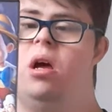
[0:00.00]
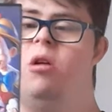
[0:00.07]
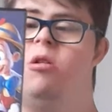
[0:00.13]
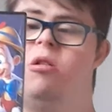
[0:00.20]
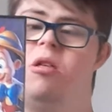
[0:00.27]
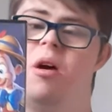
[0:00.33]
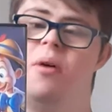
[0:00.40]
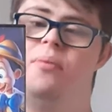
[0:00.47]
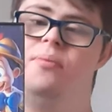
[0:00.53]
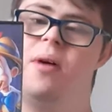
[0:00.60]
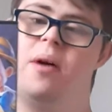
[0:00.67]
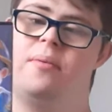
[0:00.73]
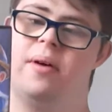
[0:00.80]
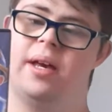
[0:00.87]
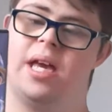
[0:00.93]
Who's your
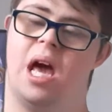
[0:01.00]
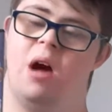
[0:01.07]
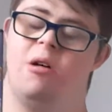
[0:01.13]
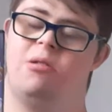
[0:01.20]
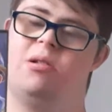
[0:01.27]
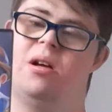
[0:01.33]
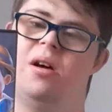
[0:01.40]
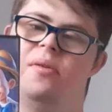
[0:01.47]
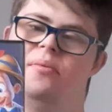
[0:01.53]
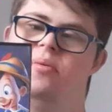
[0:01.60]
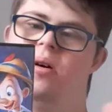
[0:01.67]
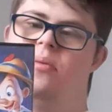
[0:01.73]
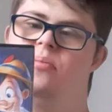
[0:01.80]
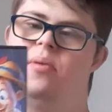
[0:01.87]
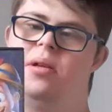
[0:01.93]
favorite character
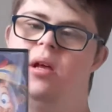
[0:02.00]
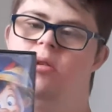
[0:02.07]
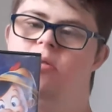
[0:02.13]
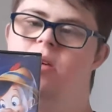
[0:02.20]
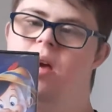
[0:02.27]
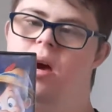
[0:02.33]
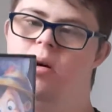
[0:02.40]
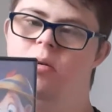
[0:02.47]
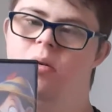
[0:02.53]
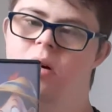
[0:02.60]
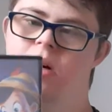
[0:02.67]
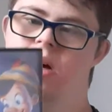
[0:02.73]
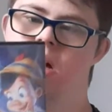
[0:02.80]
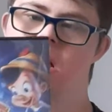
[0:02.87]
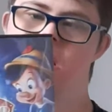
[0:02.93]
from Pinocchio?
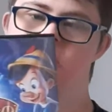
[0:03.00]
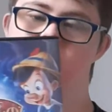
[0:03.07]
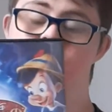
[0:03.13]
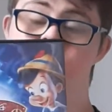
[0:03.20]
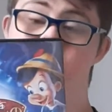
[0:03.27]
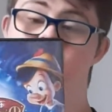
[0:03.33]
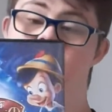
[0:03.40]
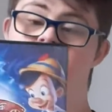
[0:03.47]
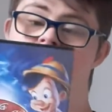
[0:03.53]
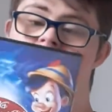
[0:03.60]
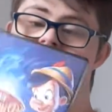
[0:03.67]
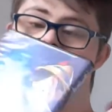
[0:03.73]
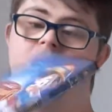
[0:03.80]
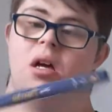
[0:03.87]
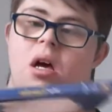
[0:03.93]
A
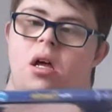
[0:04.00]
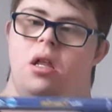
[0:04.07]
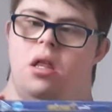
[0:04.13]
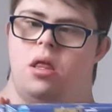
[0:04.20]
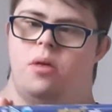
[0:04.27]
front, a